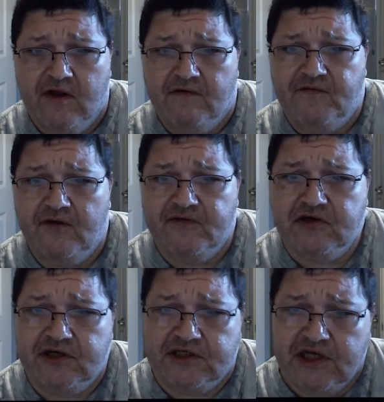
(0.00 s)
Further
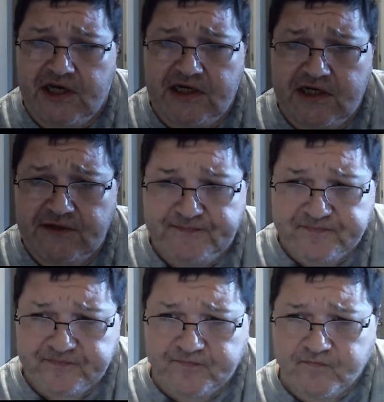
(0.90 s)
studies are needed
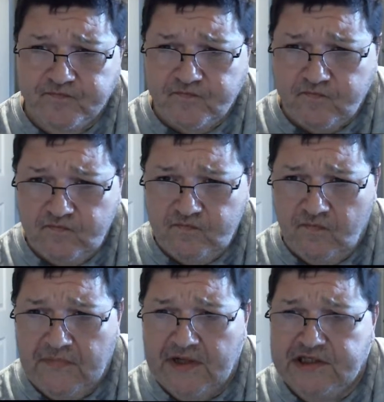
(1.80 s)

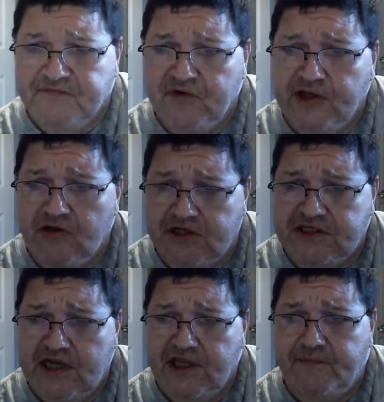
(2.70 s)
to fully
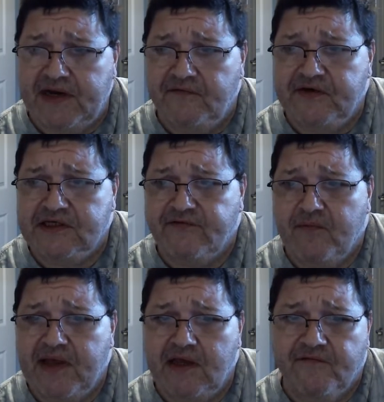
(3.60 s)
understand the benefits of
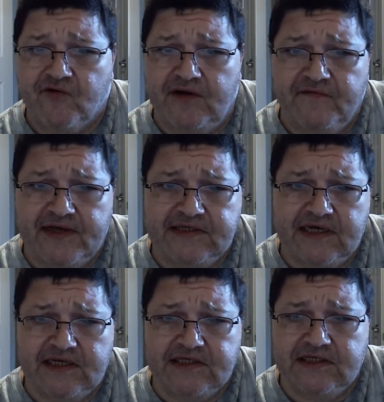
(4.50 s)
omega-3 fatty
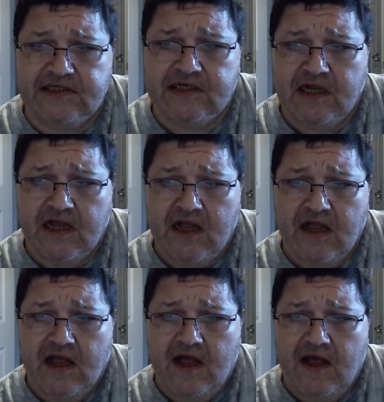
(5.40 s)
acids,
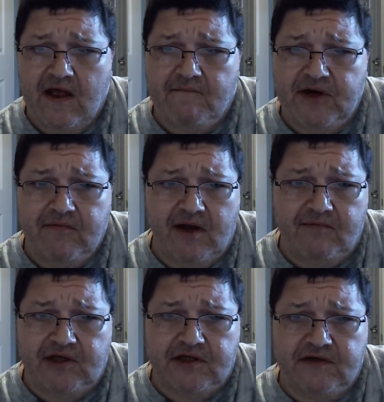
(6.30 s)
but it might
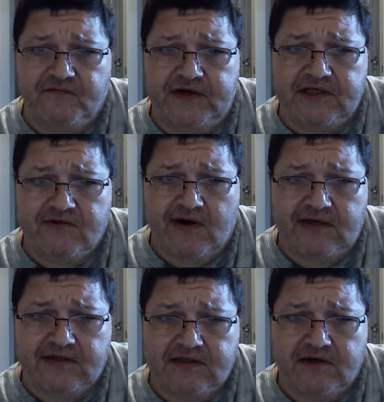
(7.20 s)
be a good thing to
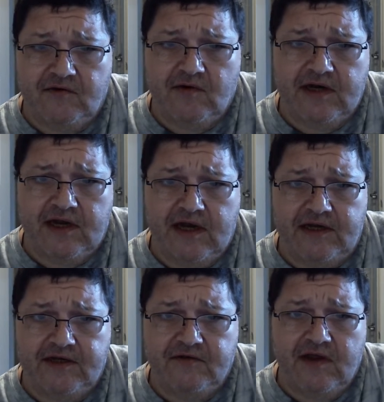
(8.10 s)
add to, and I
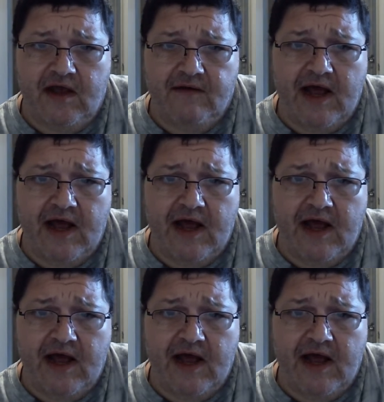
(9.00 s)
do that.